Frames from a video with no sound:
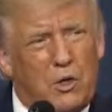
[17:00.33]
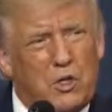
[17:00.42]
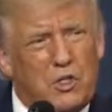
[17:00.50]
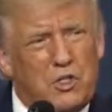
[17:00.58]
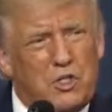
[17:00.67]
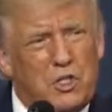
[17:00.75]

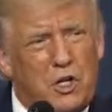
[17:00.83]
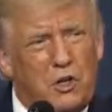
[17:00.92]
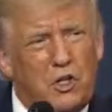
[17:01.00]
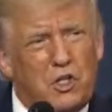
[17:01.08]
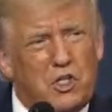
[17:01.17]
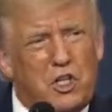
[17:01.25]
was
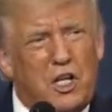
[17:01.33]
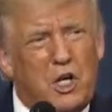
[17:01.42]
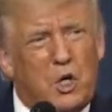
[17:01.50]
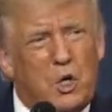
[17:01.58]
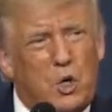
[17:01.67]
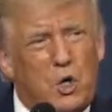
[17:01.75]
this
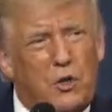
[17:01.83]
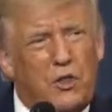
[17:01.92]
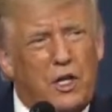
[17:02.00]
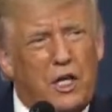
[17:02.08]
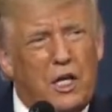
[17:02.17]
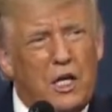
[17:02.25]
thing called
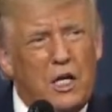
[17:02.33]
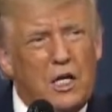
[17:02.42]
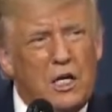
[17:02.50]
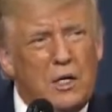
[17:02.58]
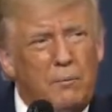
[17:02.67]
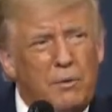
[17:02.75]
the
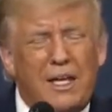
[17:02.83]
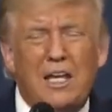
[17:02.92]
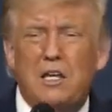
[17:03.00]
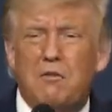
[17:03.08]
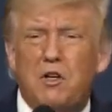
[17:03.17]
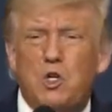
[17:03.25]

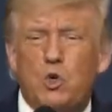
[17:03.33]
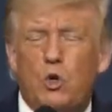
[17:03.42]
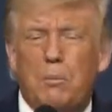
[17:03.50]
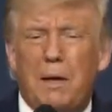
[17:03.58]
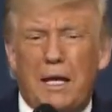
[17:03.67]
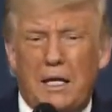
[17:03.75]

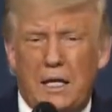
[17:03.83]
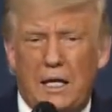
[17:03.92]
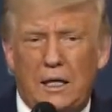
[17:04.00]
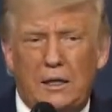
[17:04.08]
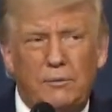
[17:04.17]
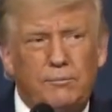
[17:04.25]
individual
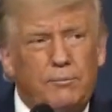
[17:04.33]
mandate.